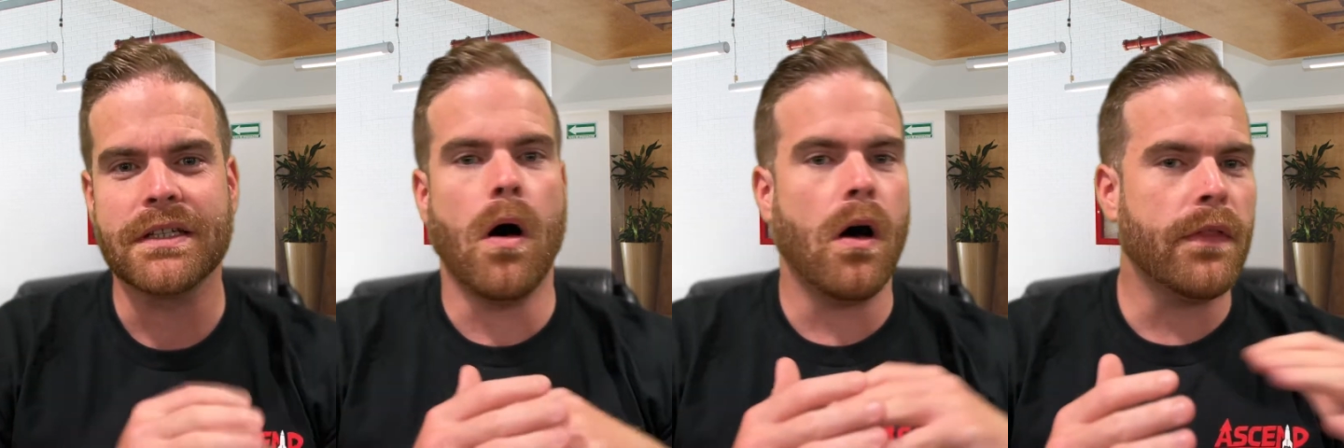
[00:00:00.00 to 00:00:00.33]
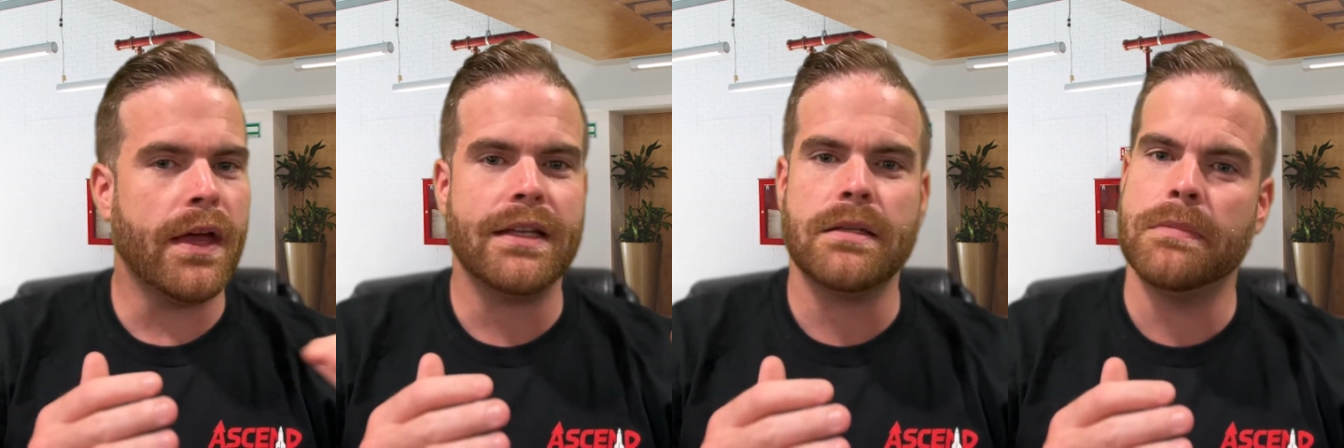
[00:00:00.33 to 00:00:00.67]
All
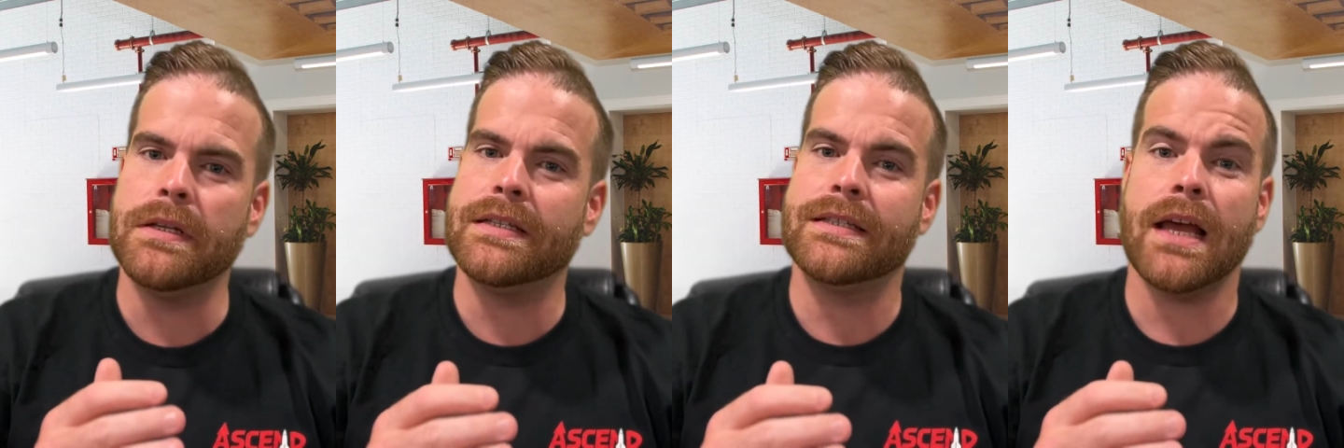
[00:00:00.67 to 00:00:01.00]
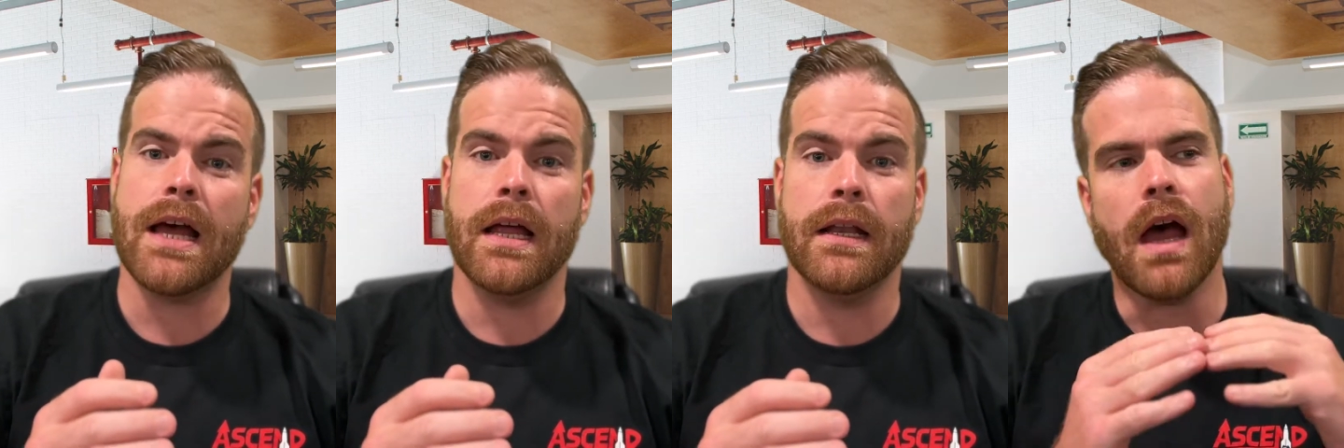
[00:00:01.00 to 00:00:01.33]
that to be
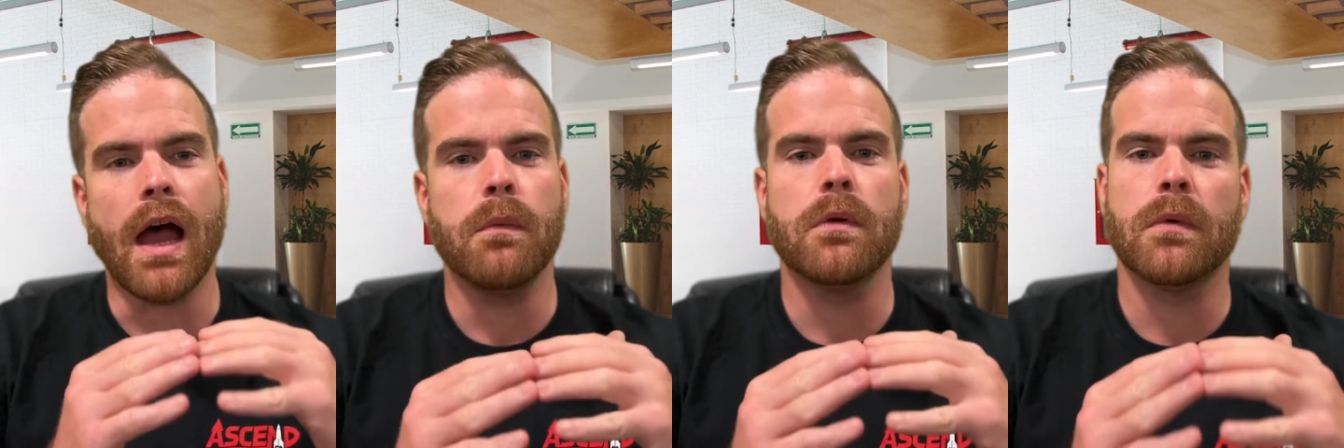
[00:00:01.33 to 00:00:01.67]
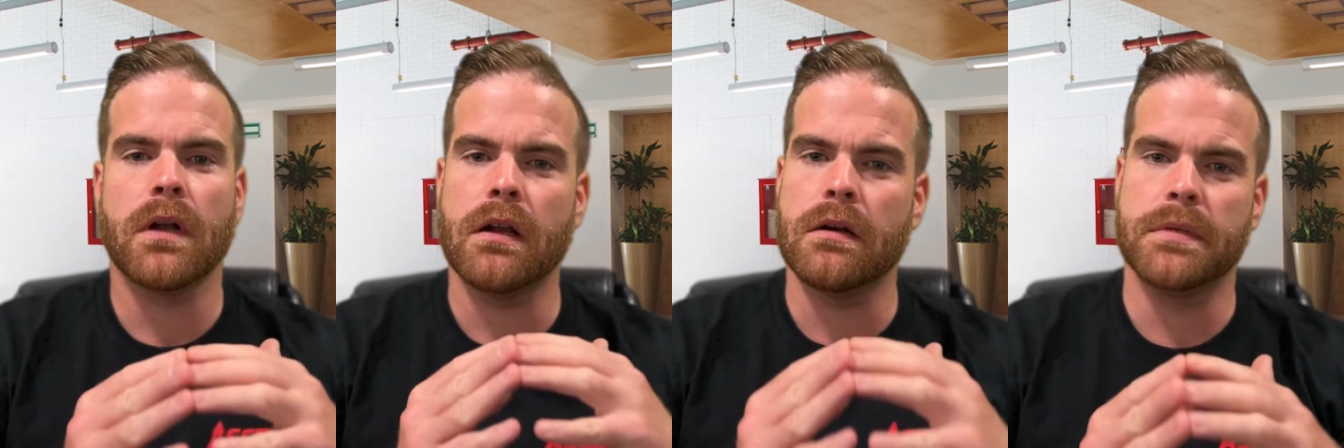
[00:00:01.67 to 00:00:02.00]
said, I would
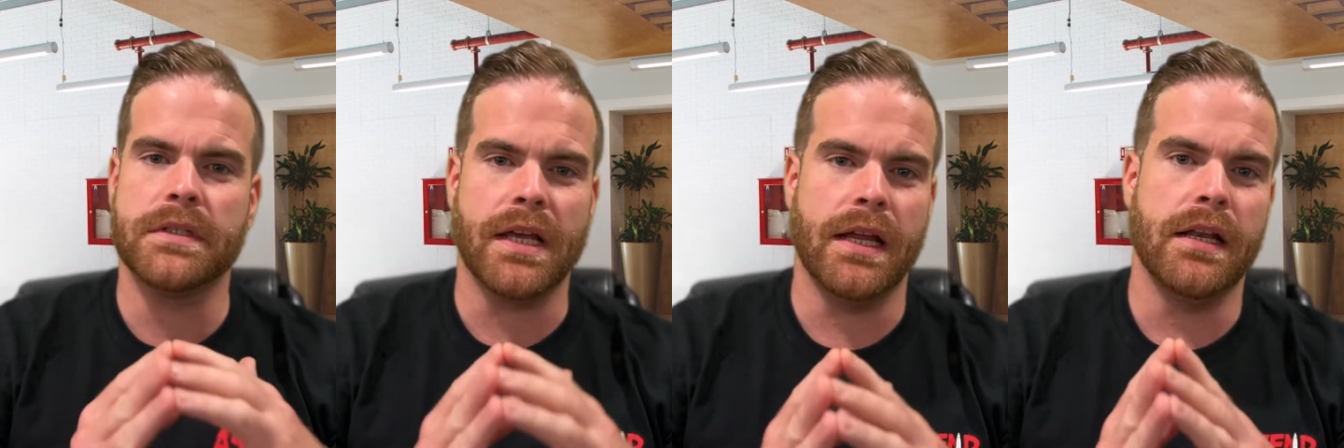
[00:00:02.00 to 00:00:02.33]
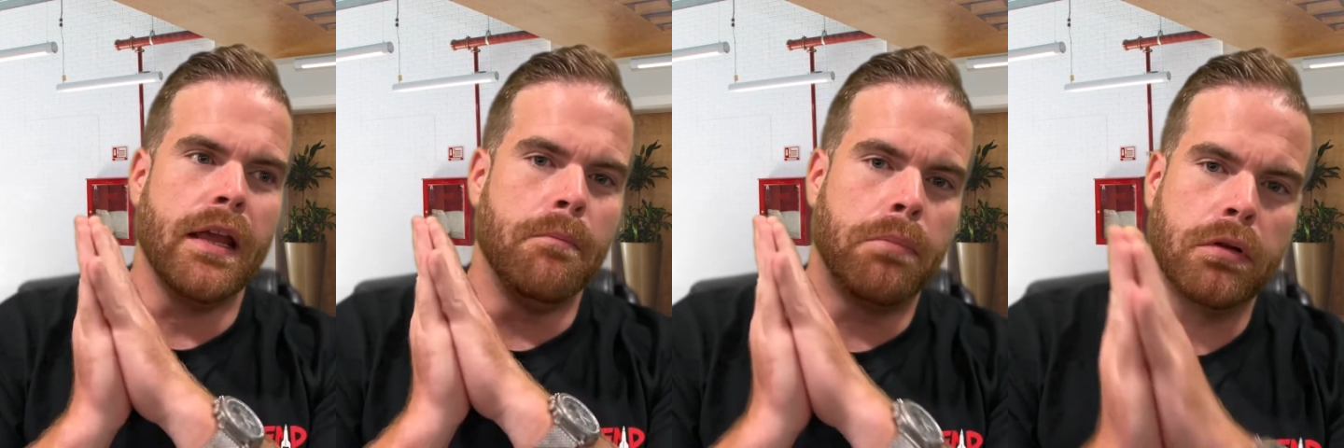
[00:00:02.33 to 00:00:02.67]
100%
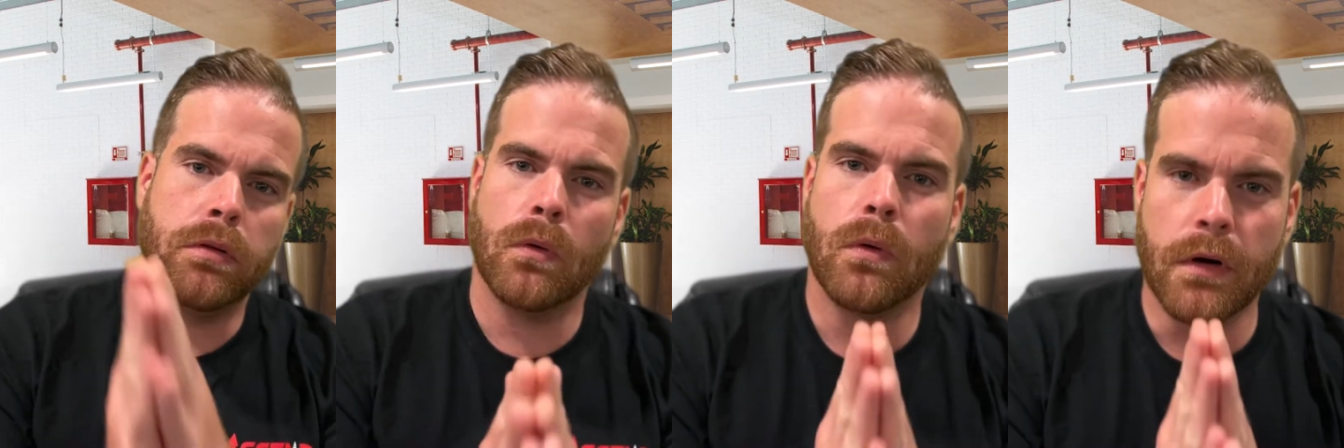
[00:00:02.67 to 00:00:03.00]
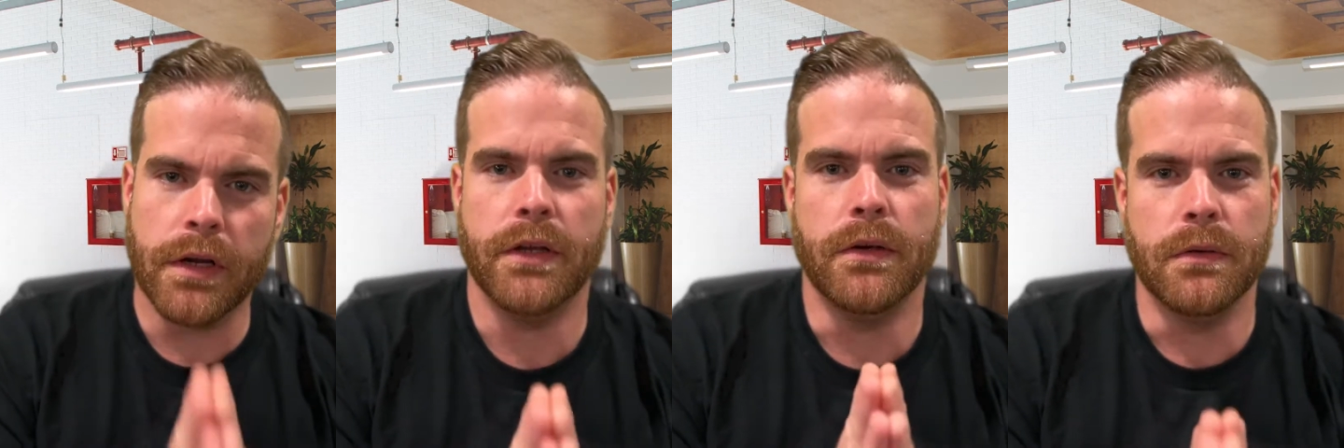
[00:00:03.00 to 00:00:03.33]
implore
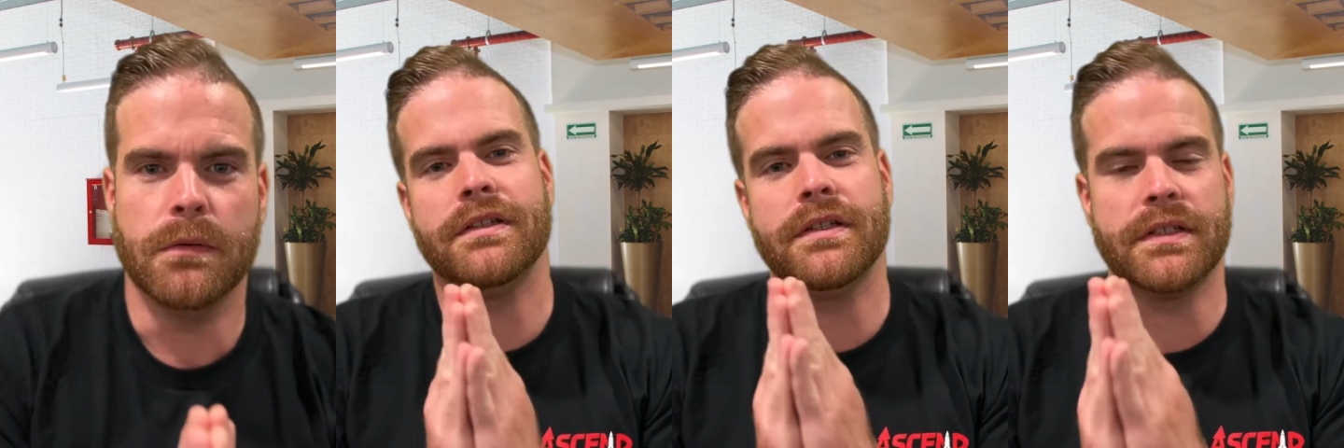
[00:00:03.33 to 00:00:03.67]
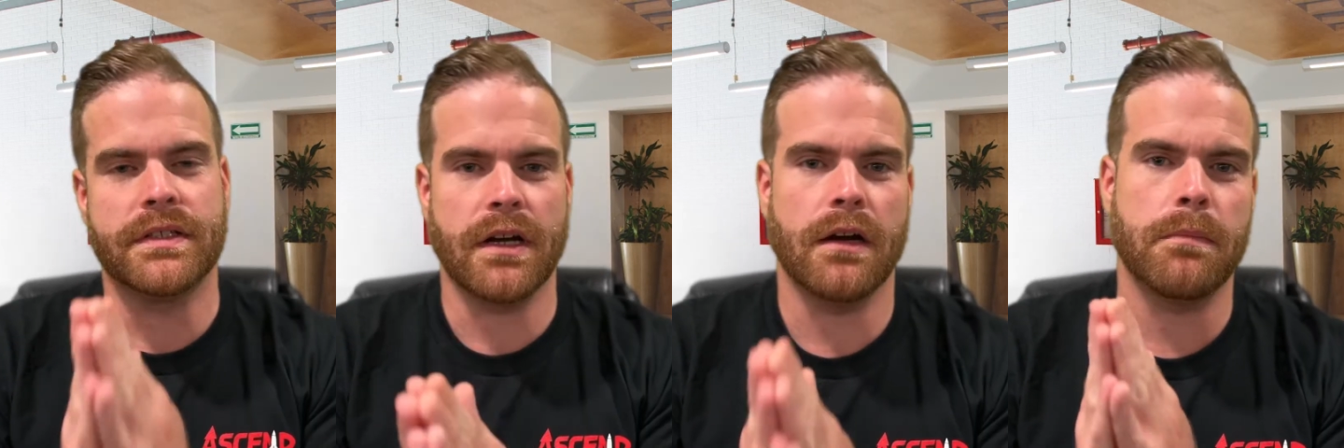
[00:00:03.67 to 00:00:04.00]
you to
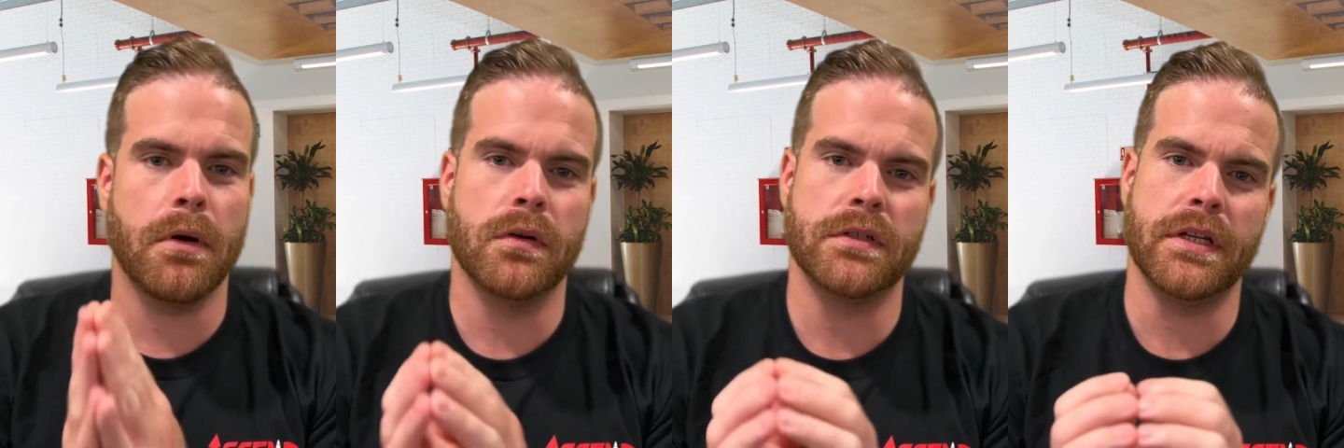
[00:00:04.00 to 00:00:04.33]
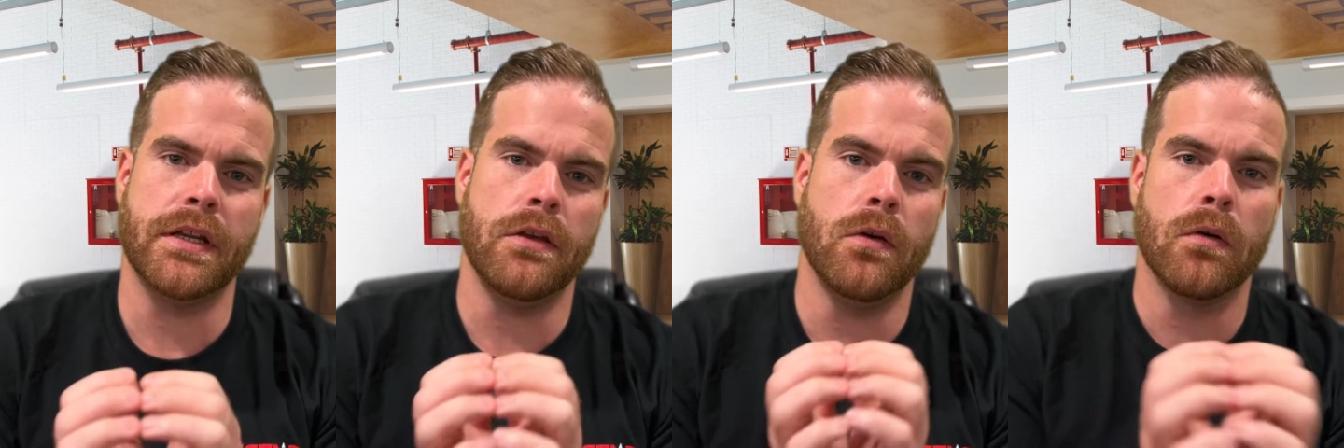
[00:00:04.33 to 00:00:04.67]
start
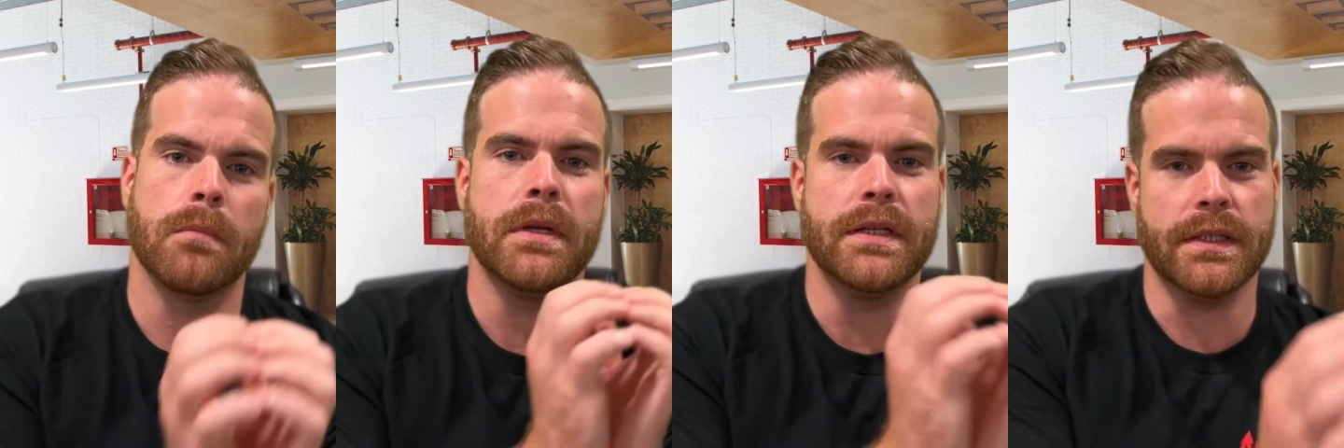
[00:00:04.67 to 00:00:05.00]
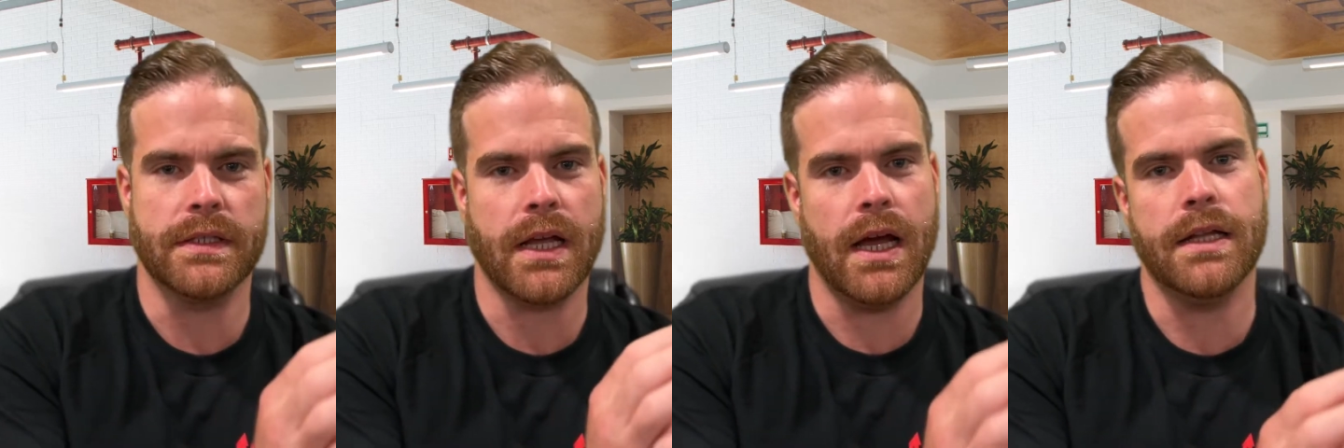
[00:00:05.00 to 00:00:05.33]
posting your
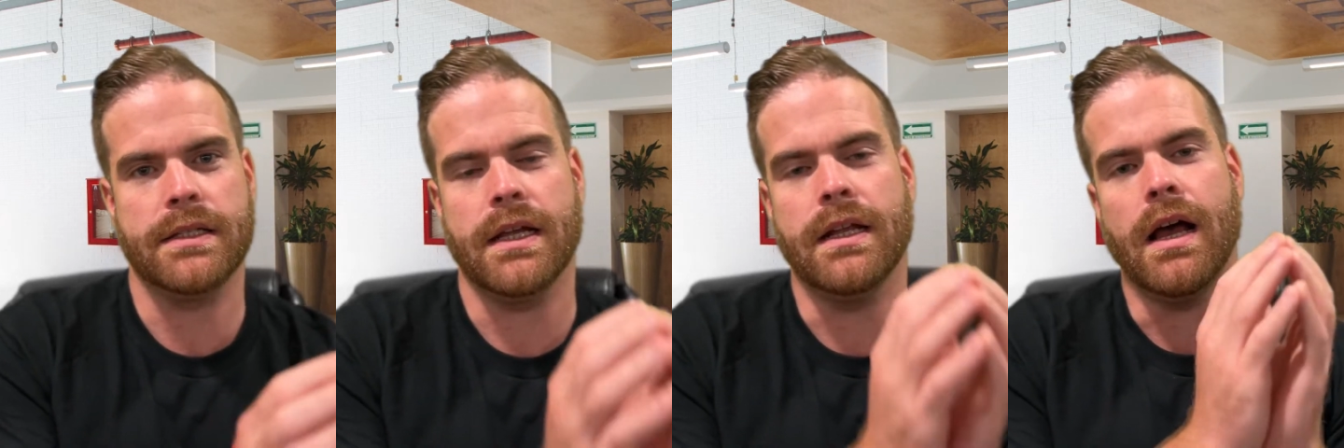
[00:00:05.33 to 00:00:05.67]
business content